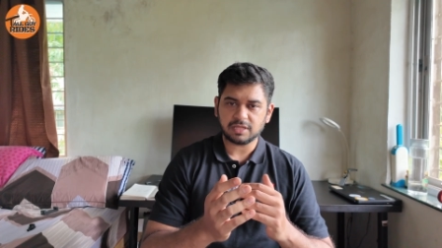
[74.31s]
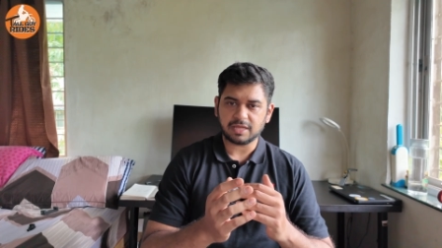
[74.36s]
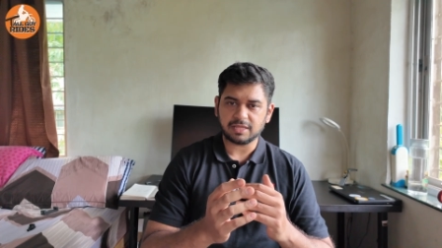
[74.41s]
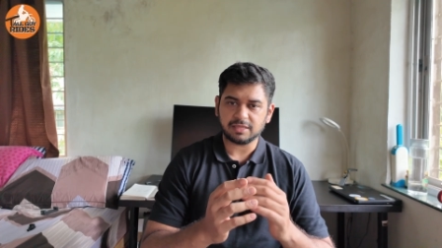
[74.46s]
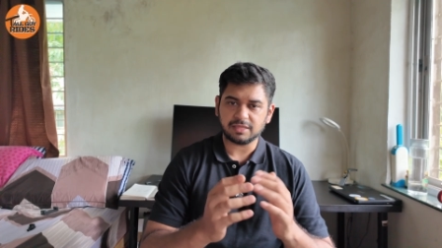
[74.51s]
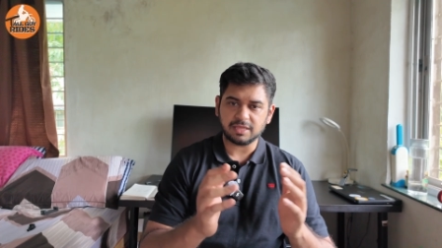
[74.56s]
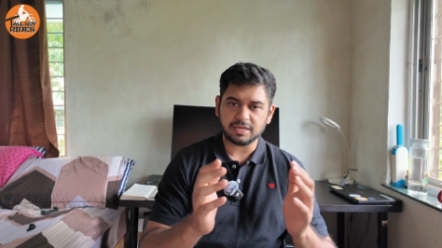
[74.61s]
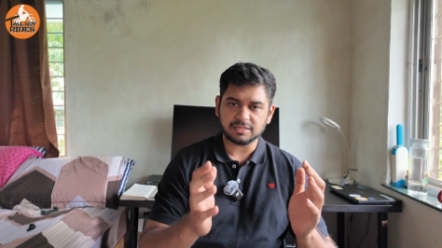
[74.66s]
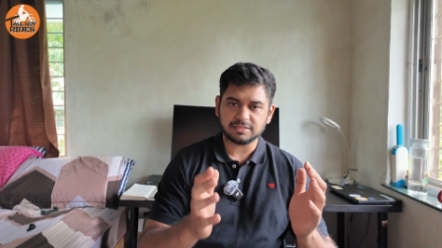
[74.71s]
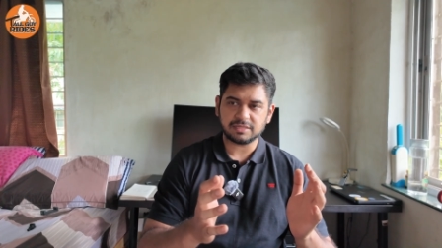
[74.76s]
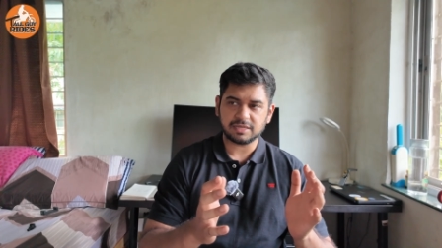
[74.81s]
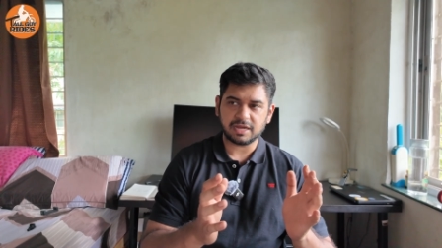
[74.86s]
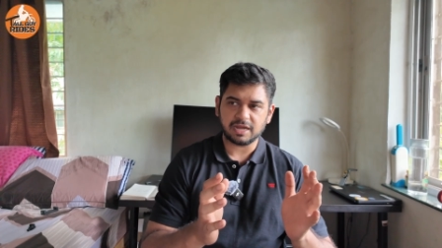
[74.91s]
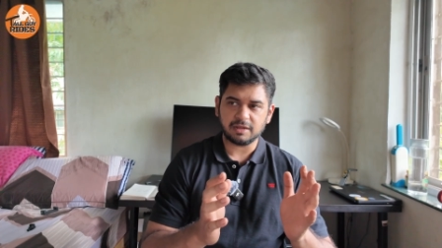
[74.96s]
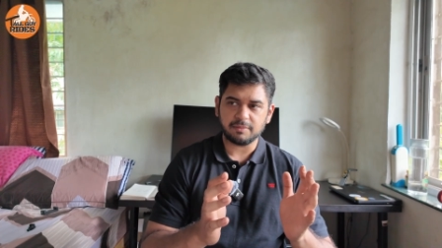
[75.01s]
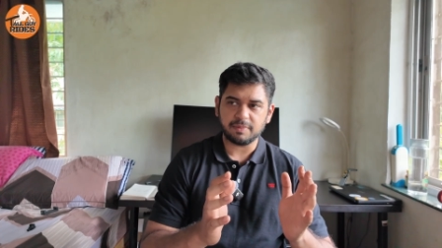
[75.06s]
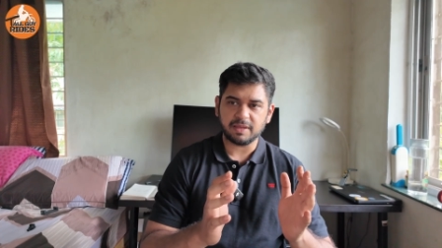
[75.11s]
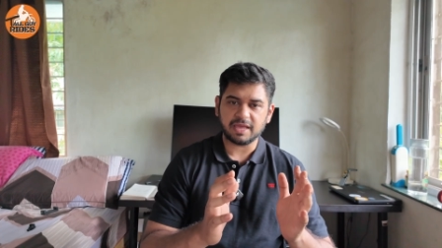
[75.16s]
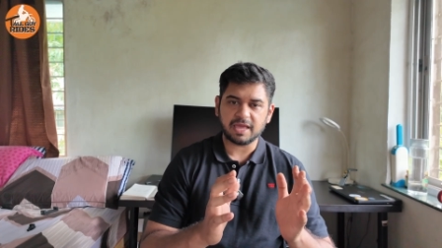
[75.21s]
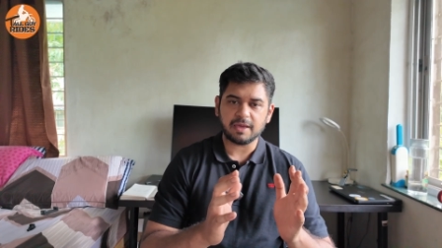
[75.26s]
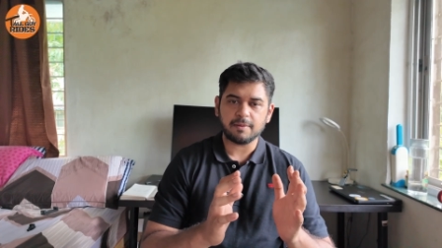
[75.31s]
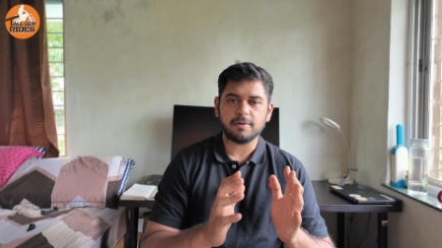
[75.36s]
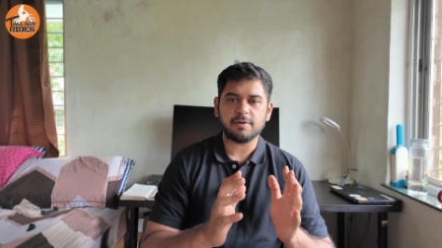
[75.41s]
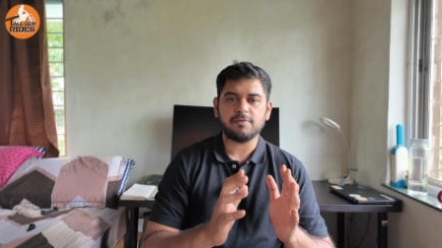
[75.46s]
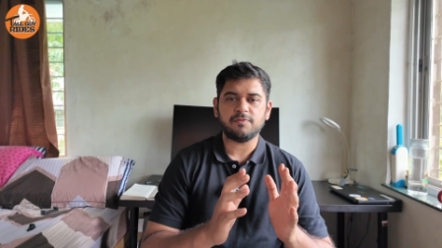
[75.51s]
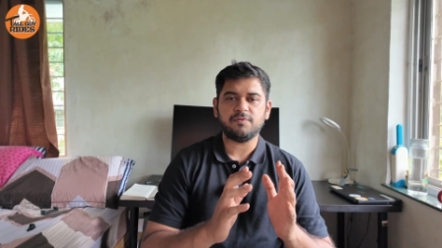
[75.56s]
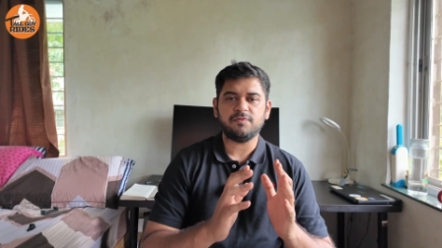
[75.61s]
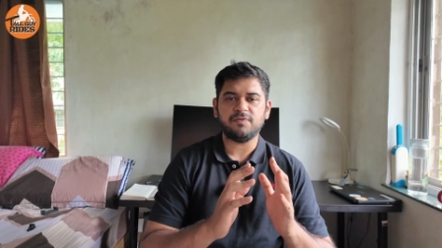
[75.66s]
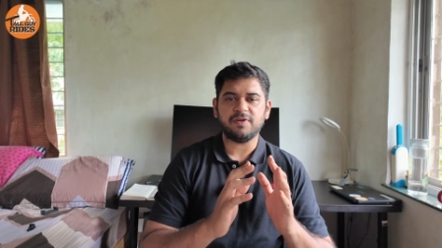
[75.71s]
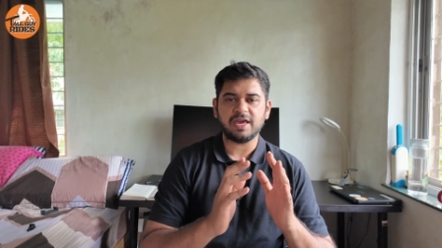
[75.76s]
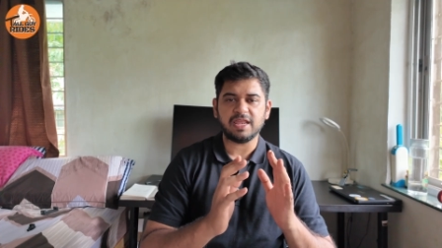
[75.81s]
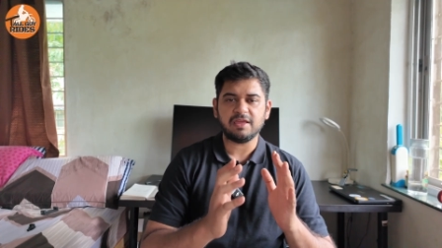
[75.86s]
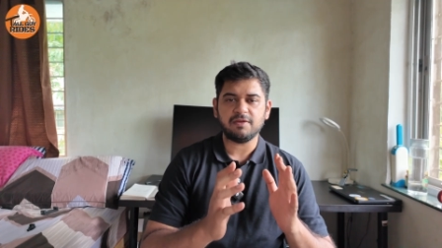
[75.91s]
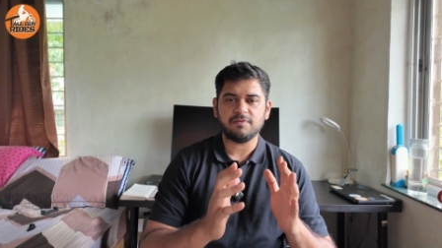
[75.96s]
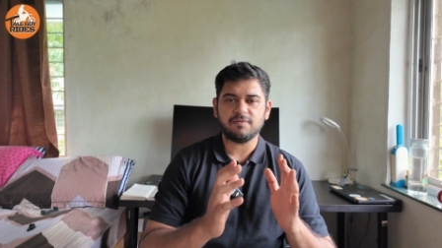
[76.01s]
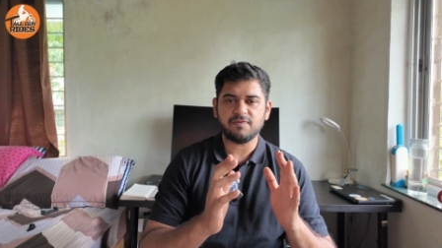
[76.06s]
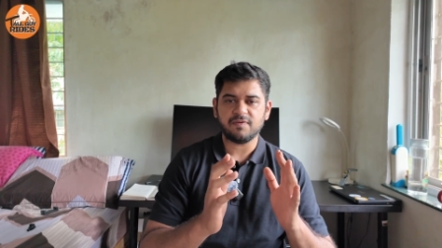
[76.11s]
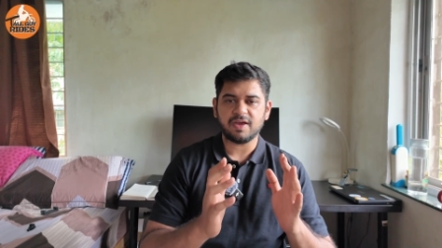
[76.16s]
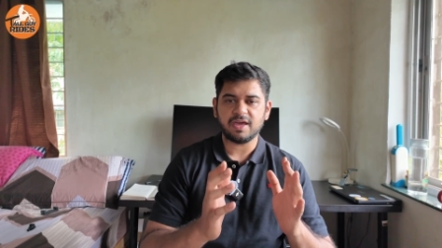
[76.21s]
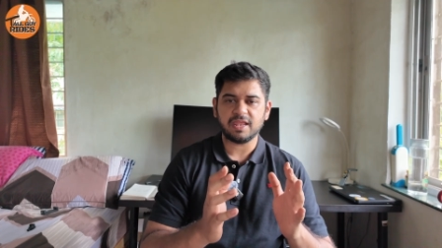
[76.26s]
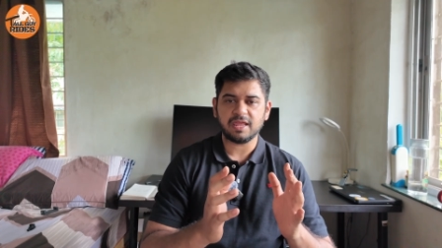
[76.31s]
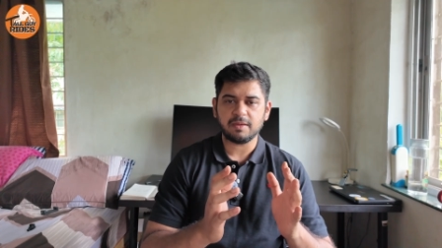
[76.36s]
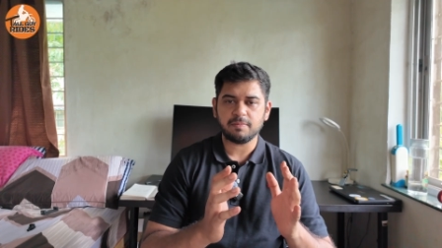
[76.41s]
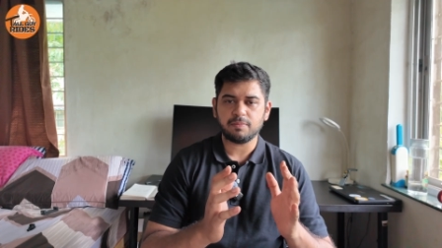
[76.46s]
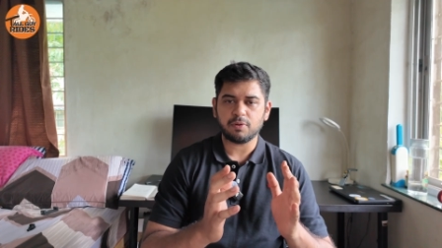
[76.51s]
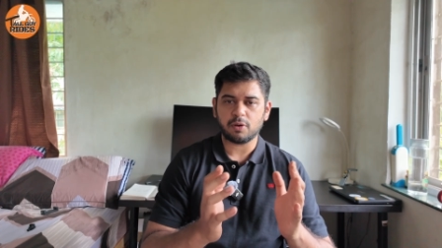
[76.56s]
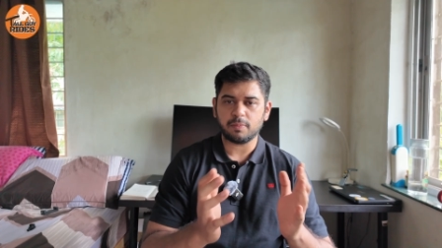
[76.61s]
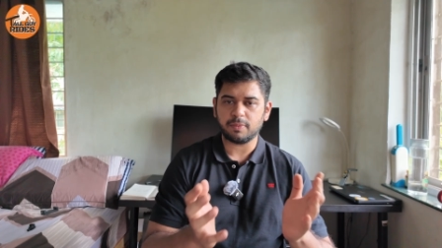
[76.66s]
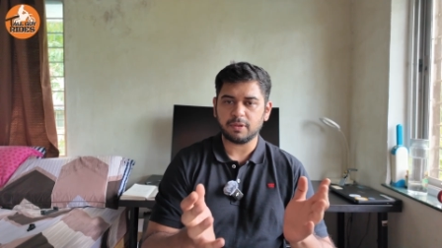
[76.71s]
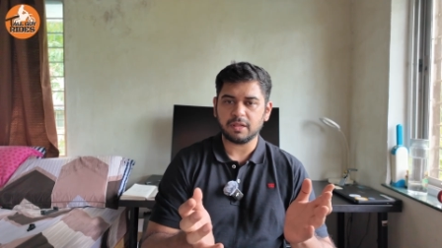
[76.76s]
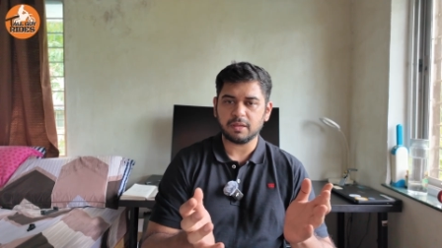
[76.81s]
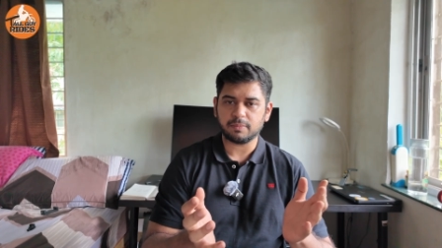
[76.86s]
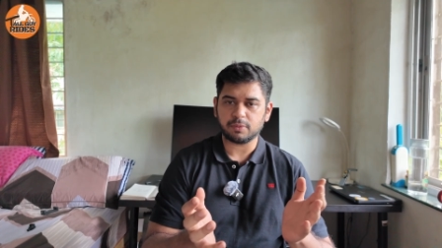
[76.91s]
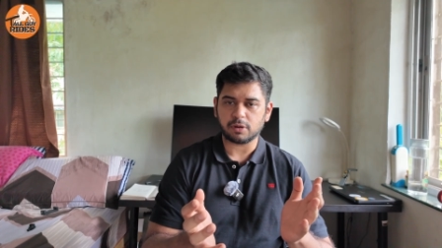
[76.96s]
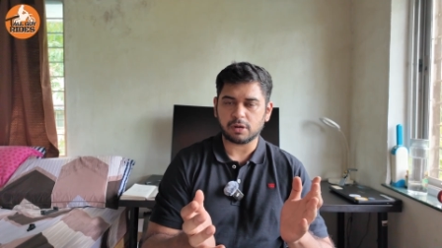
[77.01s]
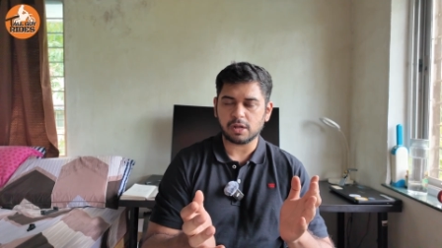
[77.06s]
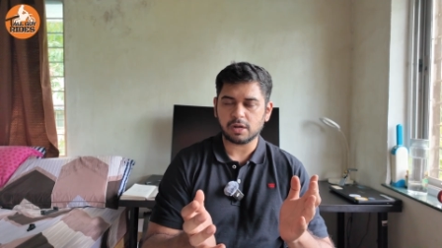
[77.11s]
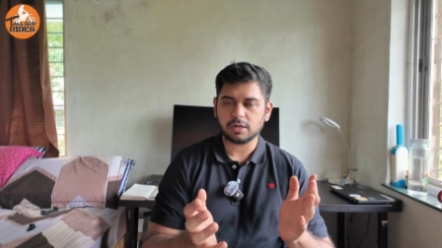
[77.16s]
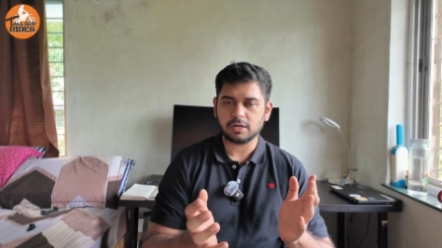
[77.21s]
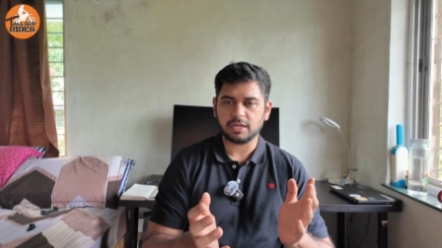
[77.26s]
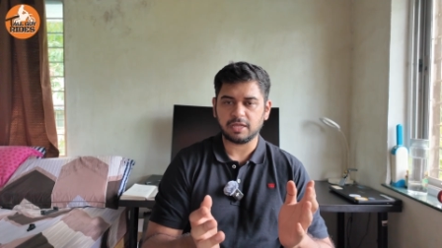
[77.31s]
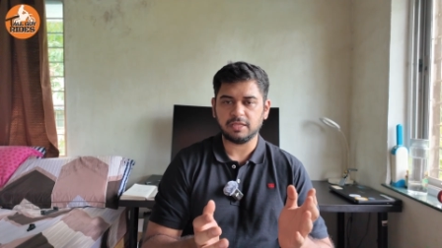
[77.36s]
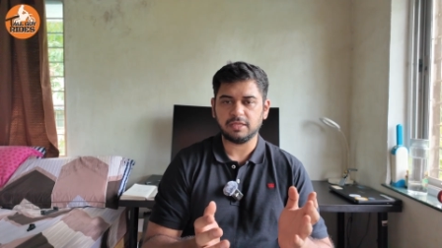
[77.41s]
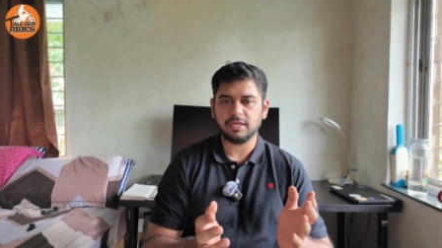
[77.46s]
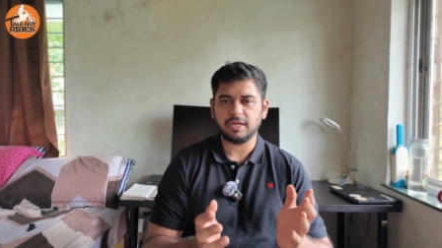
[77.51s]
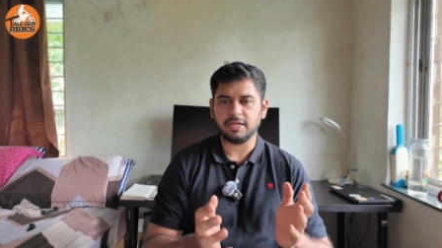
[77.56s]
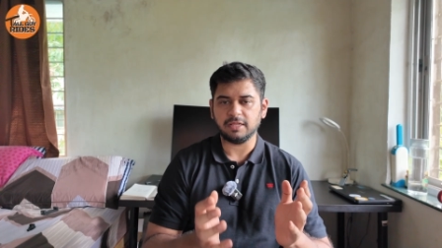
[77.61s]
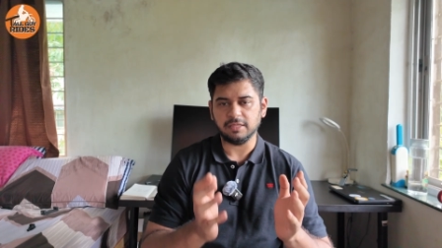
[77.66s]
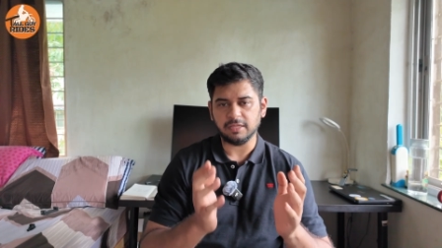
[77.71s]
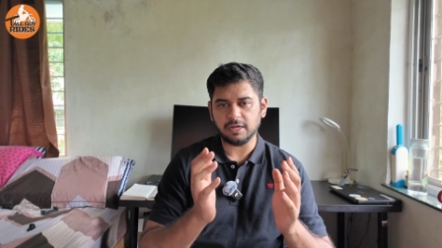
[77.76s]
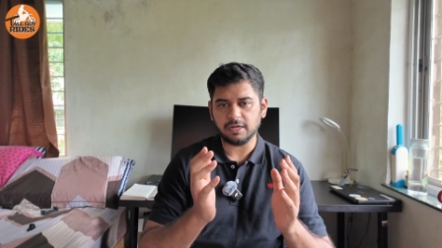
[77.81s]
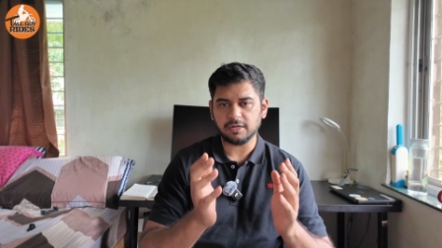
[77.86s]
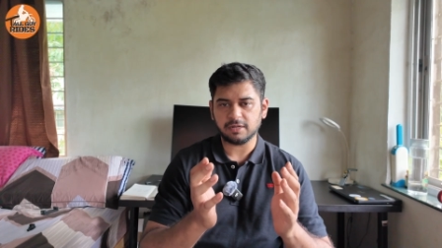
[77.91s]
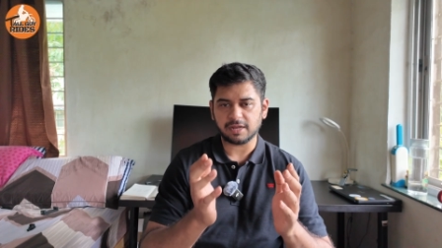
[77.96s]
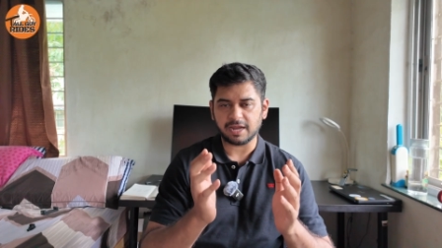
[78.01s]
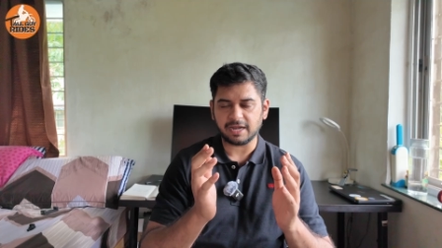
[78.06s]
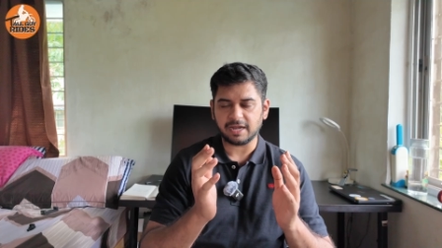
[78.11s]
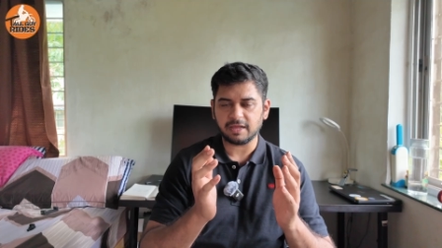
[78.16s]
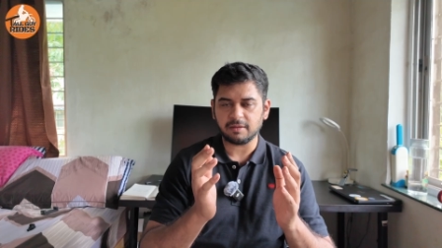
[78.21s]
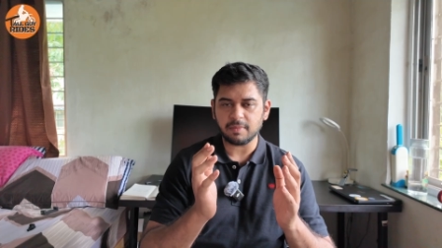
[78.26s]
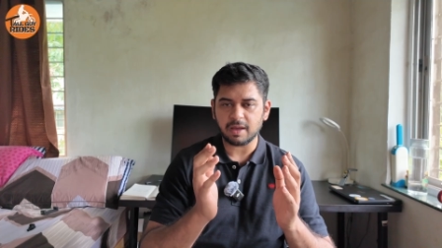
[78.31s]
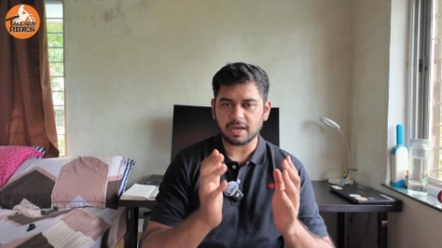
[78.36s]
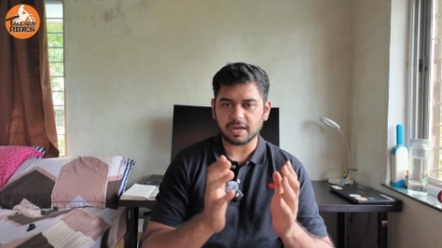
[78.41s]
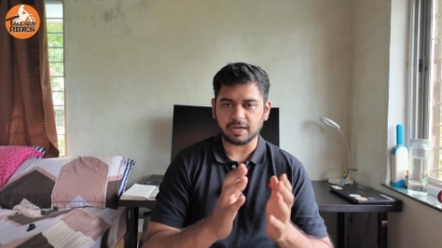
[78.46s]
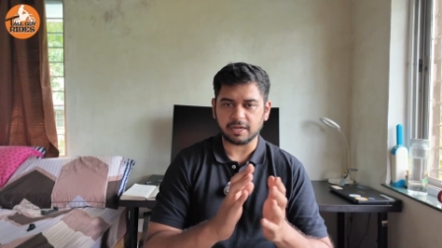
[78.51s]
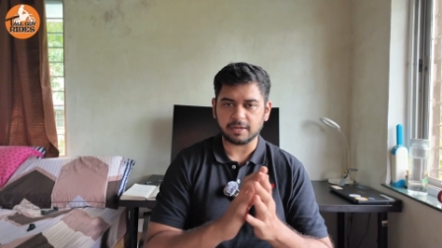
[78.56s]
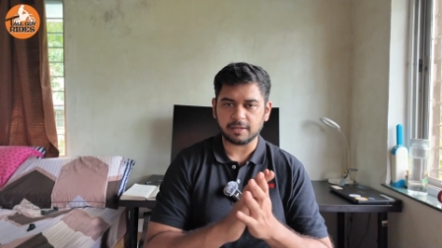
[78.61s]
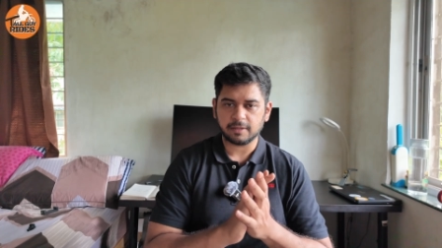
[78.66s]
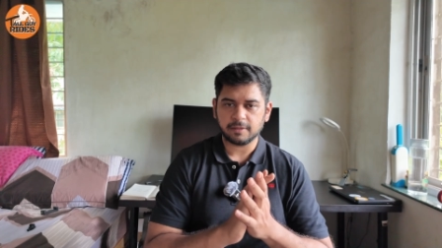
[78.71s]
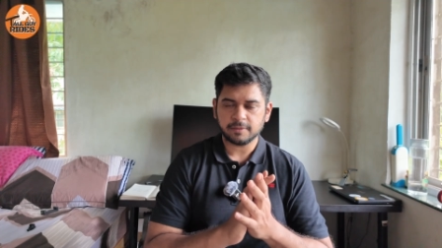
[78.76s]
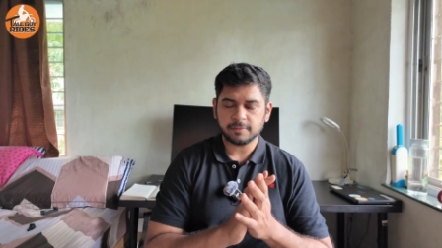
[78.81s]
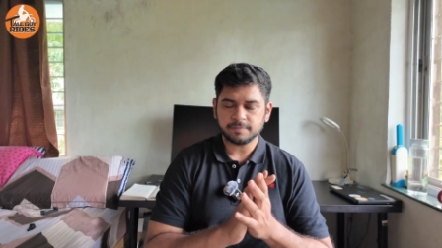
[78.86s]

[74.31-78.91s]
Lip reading: and thus it became a very popular product in the Indian riding market.